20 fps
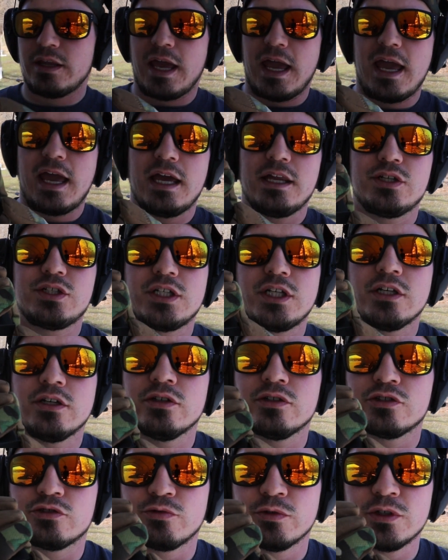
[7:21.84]
the edge here
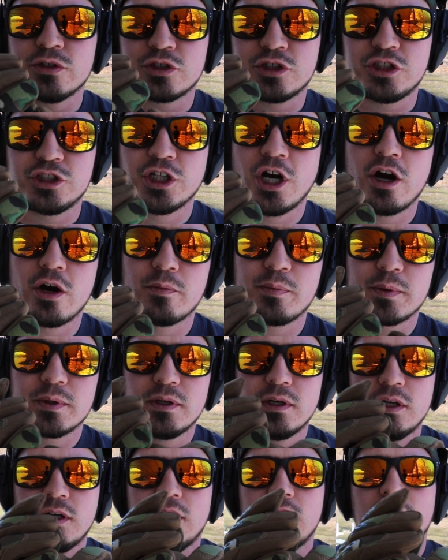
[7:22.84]
is real sharp.
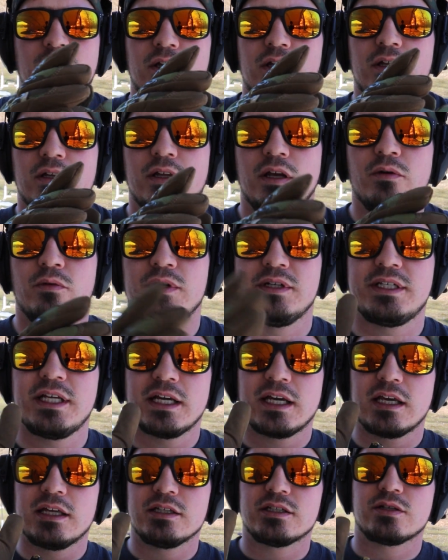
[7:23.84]
It would
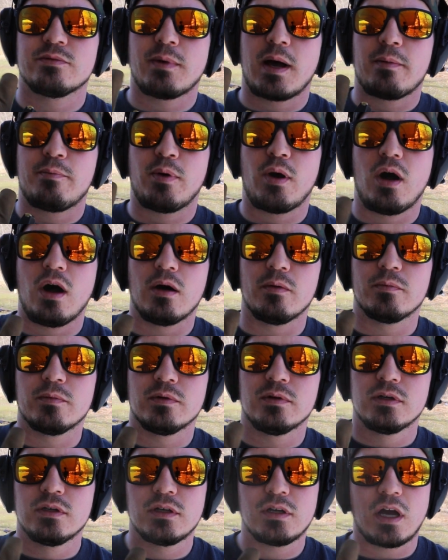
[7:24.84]
dig into my palm
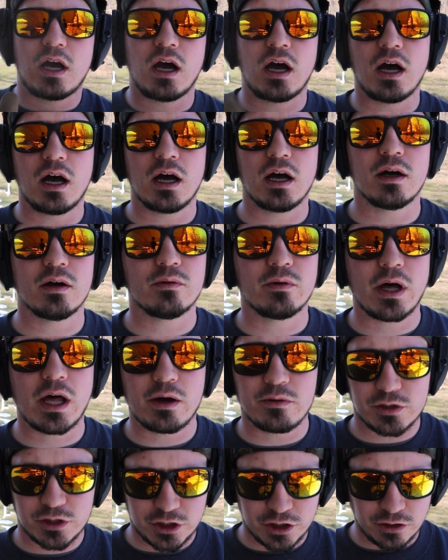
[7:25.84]
while
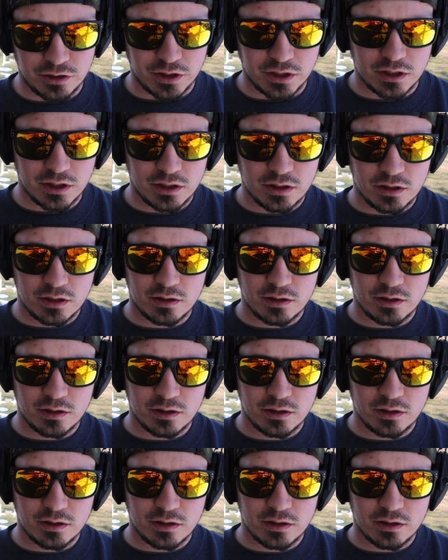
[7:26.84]
I was shooting.